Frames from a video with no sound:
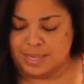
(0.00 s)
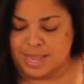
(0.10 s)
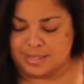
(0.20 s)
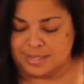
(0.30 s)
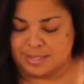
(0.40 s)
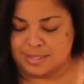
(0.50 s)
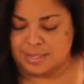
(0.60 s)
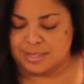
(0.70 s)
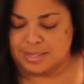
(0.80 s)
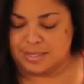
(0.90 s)

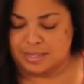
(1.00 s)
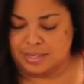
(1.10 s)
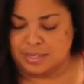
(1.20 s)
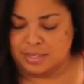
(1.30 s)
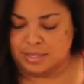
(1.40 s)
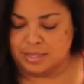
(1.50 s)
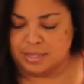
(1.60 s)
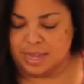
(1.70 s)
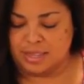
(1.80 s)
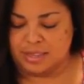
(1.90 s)

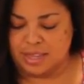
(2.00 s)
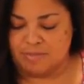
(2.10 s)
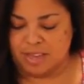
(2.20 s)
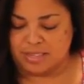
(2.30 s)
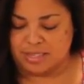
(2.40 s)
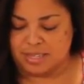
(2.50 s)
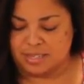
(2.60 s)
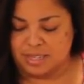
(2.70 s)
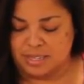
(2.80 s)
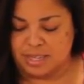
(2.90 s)
Yes. I love that
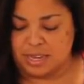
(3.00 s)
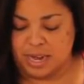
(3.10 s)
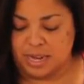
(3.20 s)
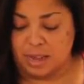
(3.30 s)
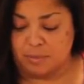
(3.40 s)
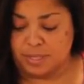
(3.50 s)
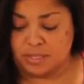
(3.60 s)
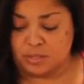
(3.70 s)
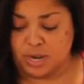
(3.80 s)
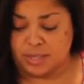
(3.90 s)
sizzling sound. I can't wait
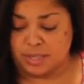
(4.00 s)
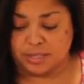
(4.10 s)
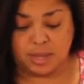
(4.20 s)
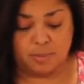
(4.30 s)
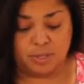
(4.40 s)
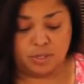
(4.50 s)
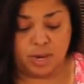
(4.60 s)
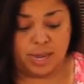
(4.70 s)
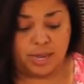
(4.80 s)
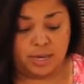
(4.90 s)
to try these. I'm going to
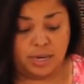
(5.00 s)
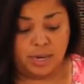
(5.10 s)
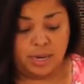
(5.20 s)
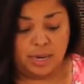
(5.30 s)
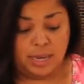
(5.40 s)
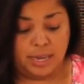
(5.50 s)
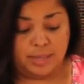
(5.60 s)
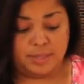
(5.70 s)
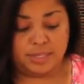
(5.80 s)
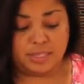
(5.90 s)
try it.
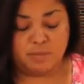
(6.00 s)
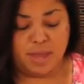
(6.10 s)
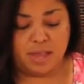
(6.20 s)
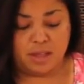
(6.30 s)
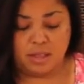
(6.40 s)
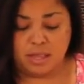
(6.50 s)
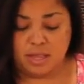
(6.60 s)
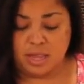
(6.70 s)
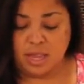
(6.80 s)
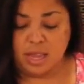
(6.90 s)
And the smell,
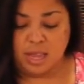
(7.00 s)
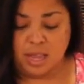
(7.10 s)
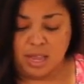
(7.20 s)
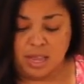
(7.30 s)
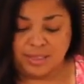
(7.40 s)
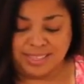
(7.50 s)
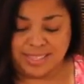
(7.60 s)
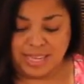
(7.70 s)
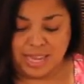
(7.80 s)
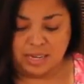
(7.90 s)
the
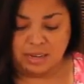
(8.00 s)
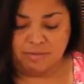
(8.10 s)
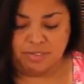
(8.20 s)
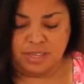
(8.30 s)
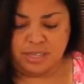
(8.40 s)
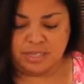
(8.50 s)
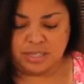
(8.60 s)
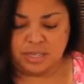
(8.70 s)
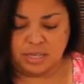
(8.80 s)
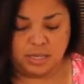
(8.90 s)
scent of
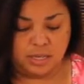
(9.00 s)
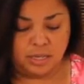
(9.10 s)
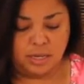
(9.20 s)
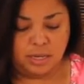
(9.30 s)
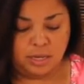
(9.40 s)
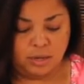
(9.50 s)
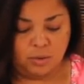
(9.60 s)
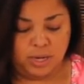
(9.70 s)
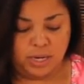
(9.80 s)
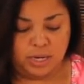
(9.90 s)
these
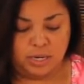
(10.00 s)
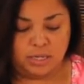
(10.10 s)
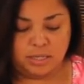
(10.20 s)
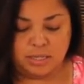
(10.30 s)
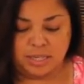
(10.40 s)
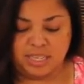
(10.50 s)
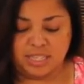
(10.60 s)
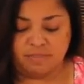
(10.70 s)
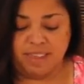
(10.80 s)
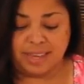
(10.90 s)
green onions
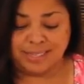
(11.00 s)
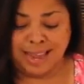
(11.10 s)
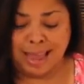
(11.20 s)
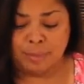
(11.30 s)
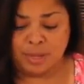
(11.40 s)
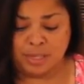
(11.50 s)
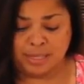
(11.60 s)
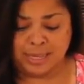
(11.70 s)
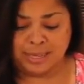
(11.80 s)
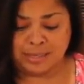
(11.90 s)
is
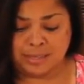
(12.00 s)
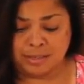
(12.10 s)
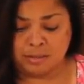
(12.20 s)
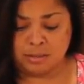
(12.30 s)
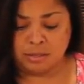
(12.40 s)
fantabulous.